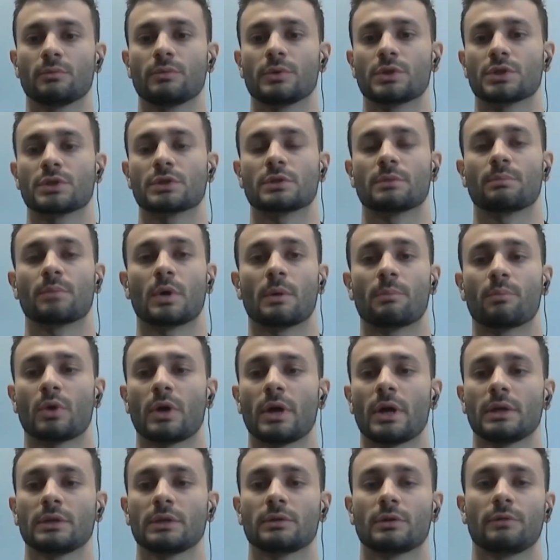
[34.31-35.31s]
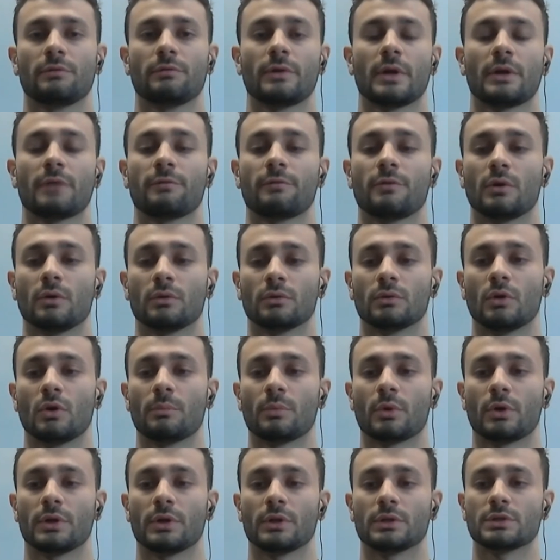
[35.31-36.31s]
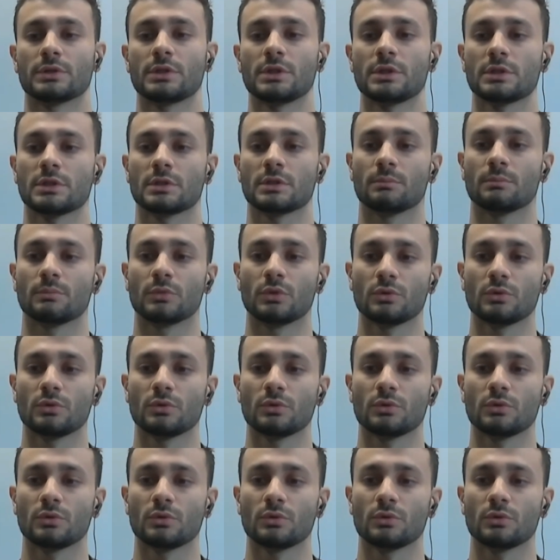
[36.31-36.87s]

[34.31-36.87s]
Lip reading: which is a proprietary Verifone operating system